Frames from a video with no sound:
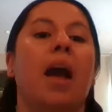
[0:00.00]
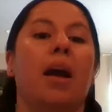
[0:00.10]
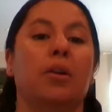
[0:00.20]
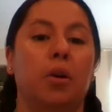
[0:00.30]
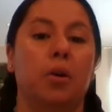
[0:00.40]

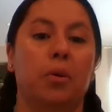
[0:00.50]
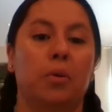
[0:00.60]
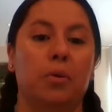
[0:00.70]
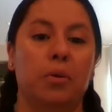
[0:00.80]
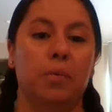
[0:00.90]
and
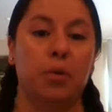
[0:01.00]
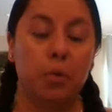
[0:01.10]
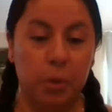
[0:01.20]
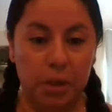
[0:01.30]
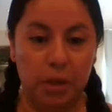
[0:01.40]
go
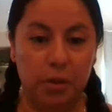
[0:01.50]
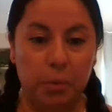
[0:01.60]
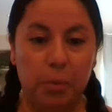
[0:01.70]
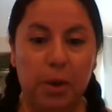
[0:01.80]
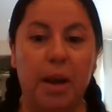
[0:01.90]
do it with
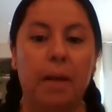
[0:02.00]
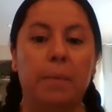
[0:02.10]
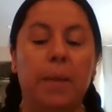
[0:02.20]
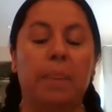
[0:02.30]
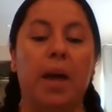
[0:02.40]
another brand